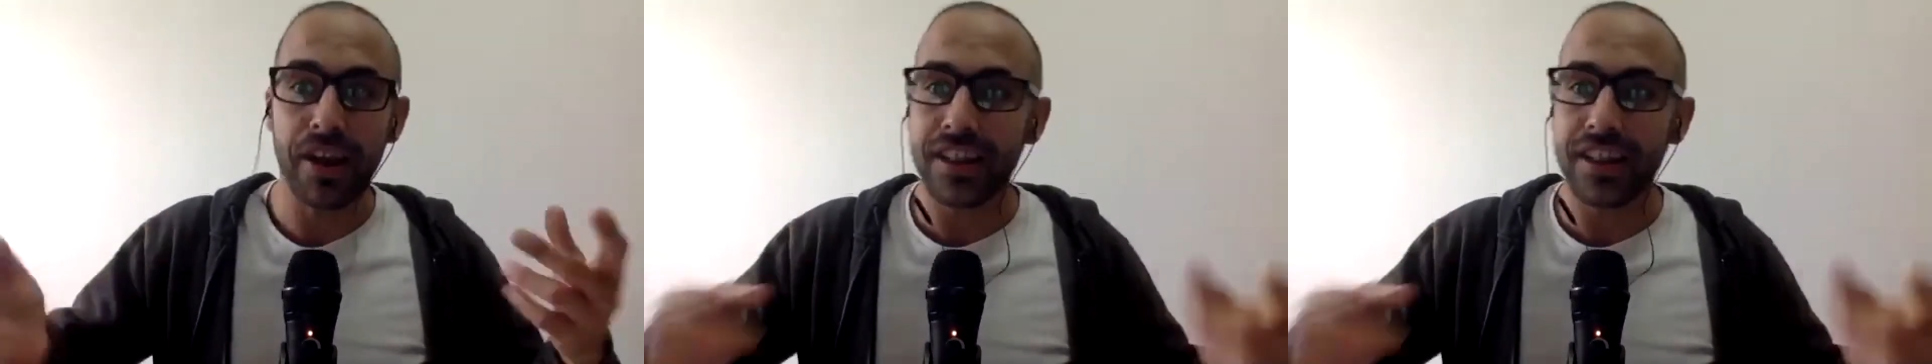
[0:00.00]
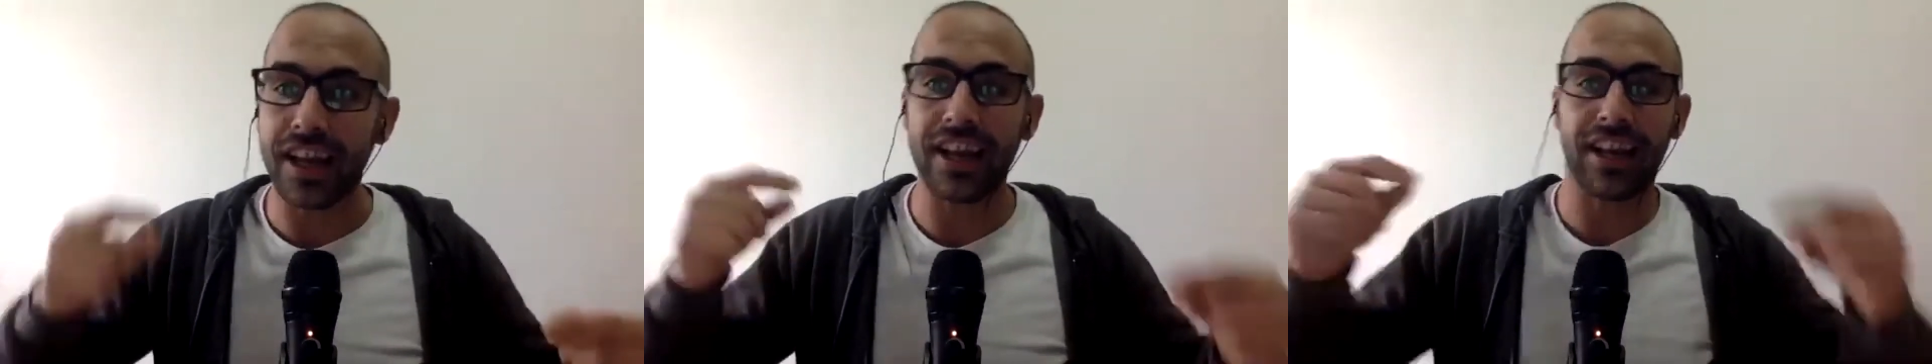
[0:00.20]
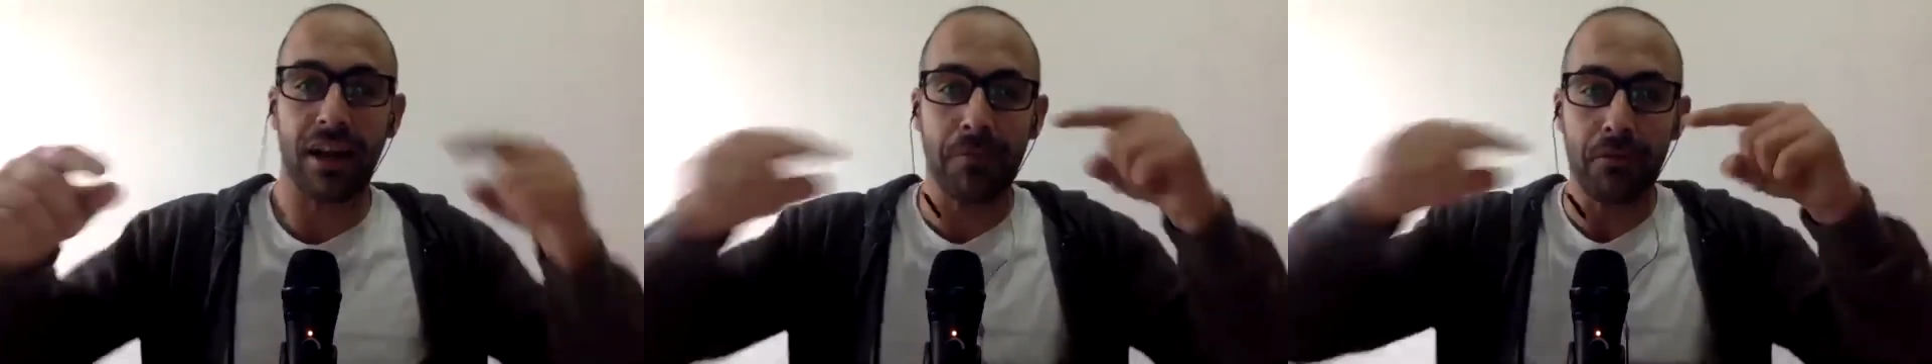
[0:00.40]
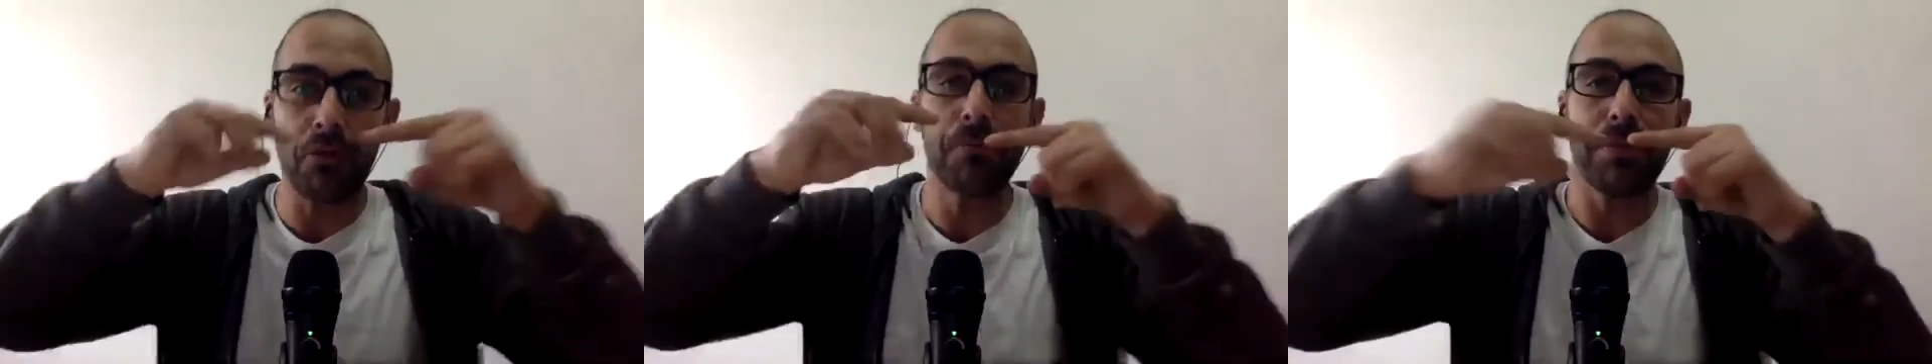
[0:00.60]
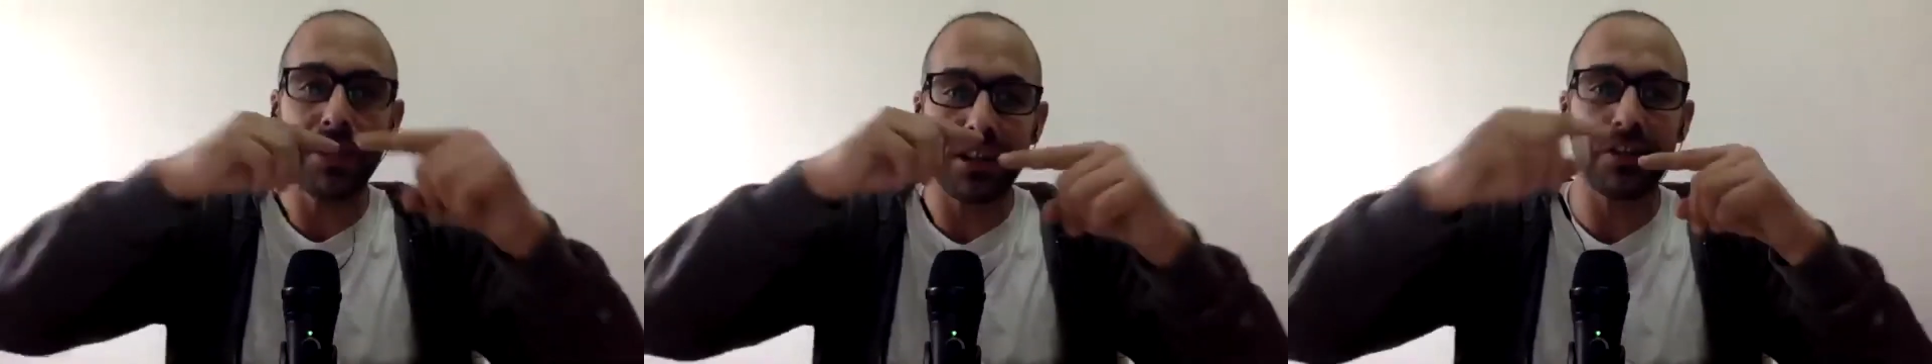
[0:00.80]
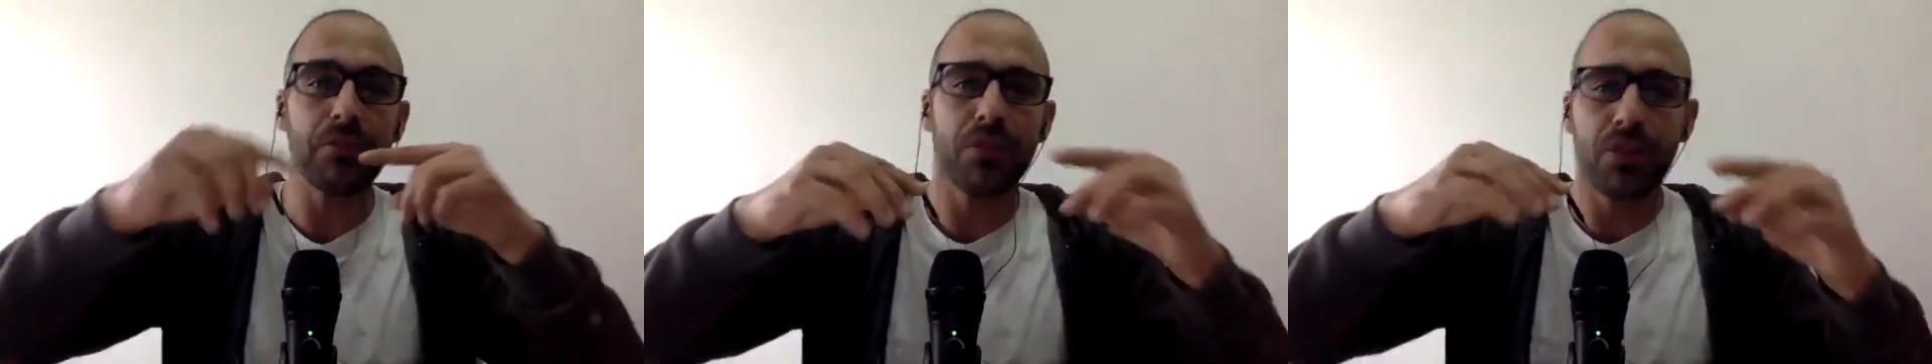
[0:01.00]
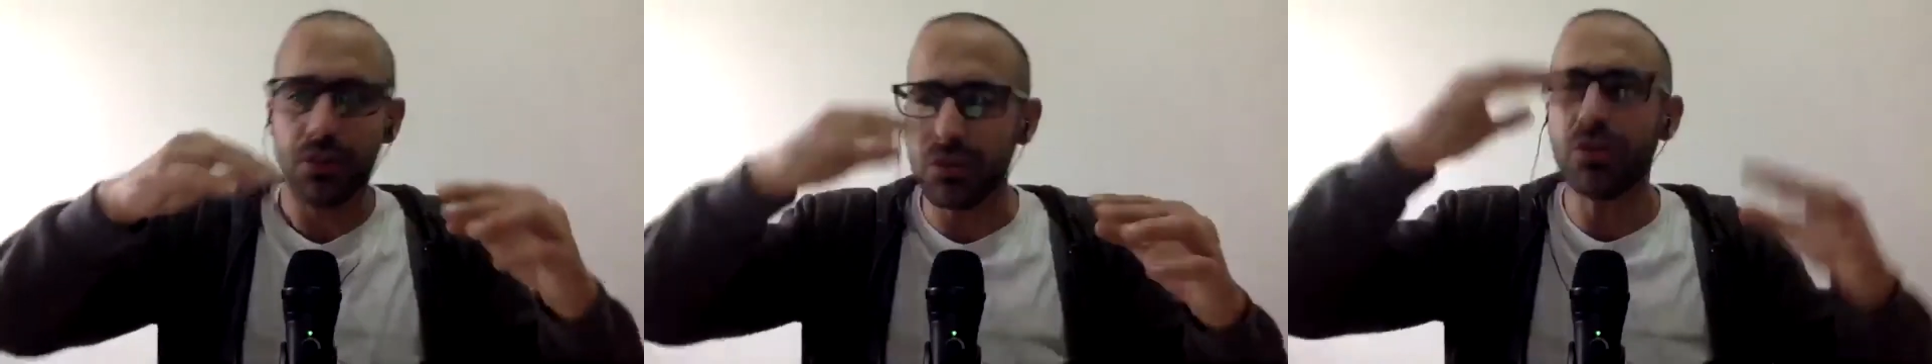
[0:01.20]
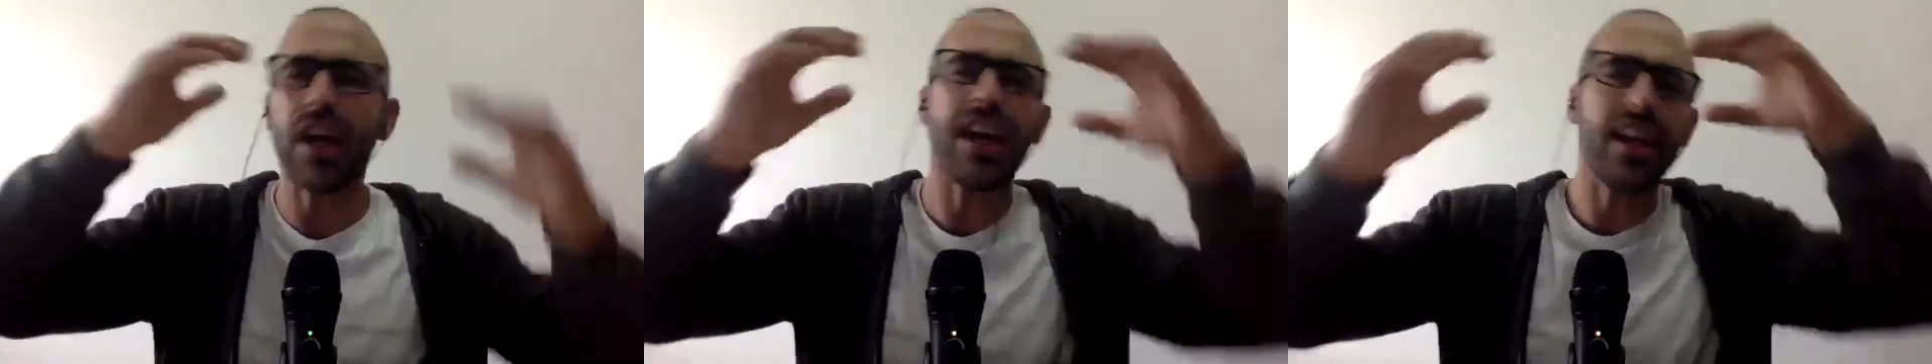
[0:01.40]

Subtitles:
like I'm competing with you, hey,